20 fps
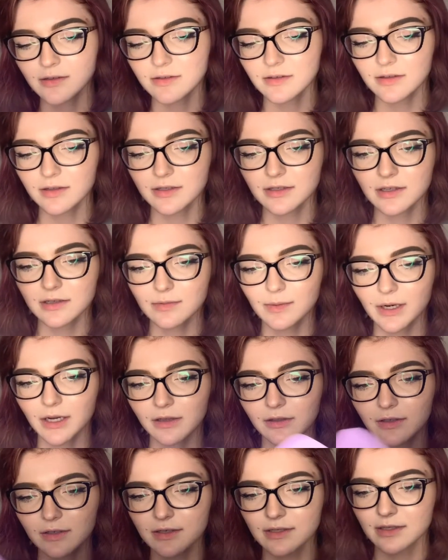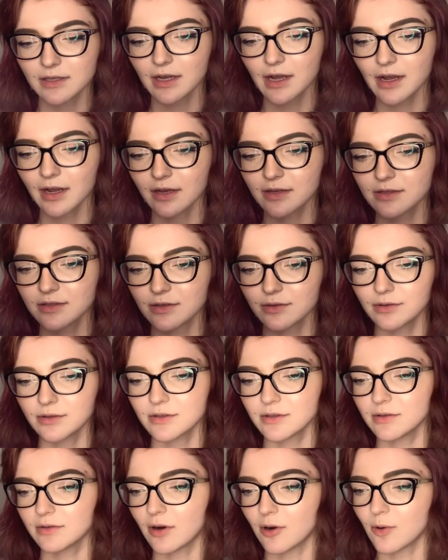So this is what it looks like as soon
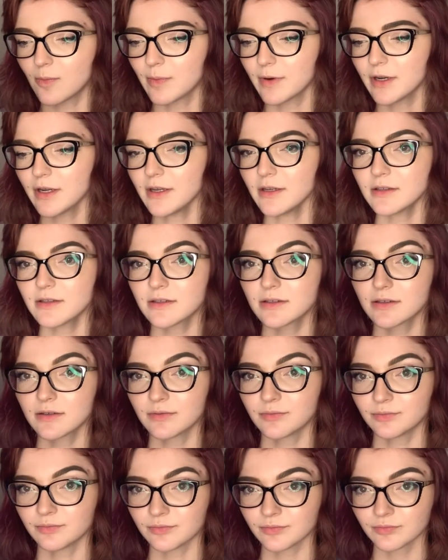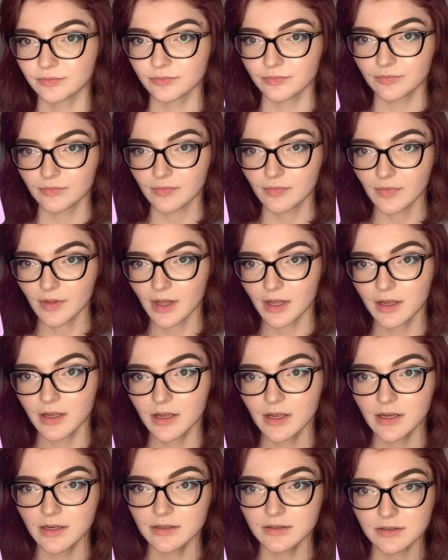as you open it. it
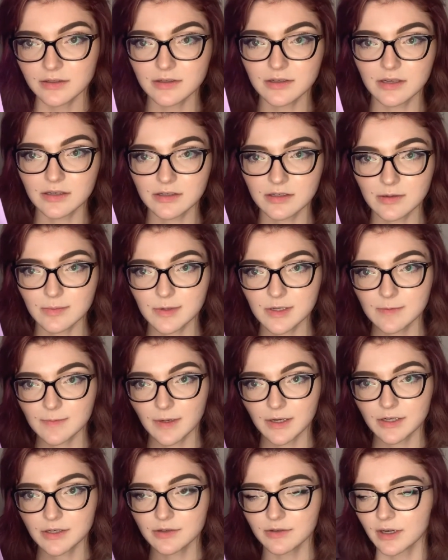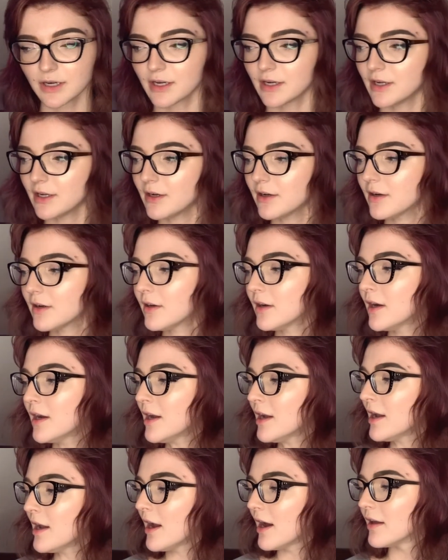just says Super Sponge right here.
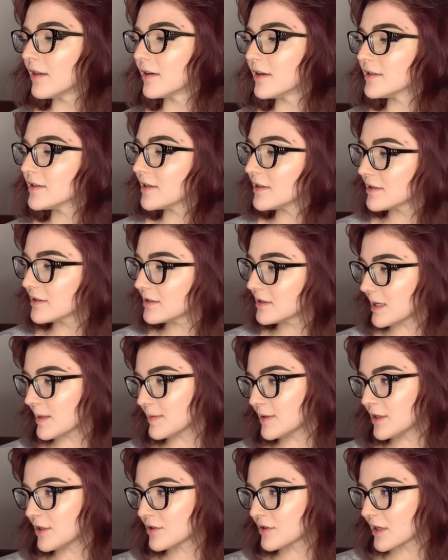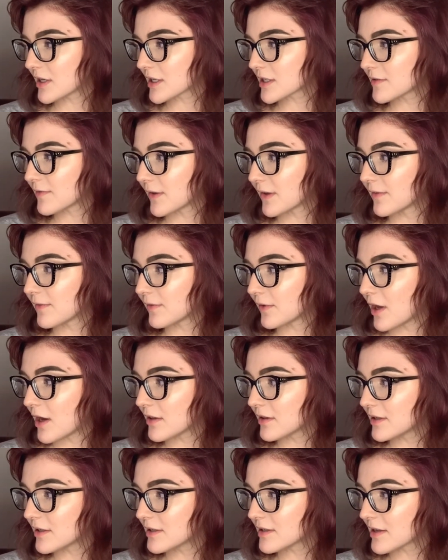And it says tips and tricks for
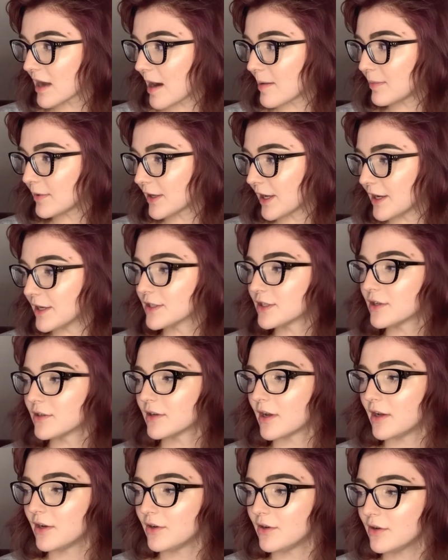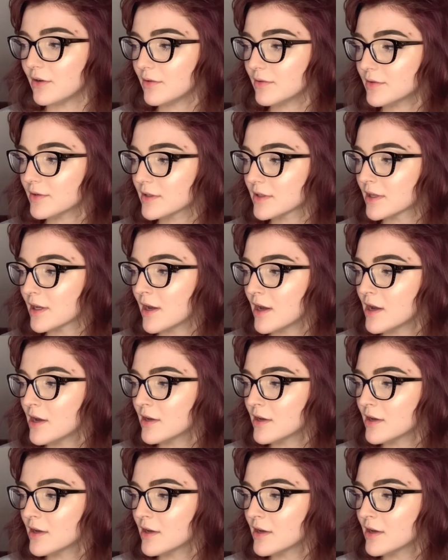flawless application and use.